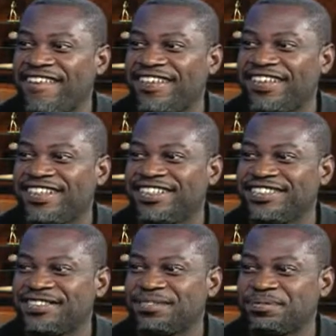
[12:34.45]
Coach,
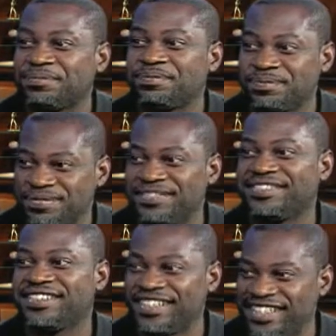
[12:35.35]
tell us about that. And they
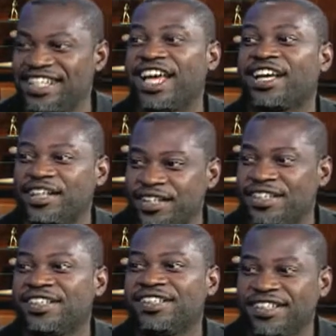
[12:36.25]
start exactly. punching
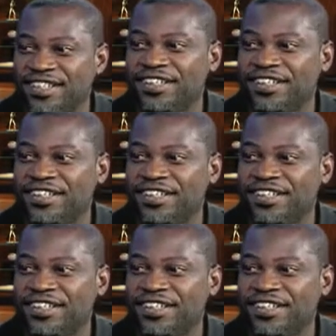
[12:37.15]
each other.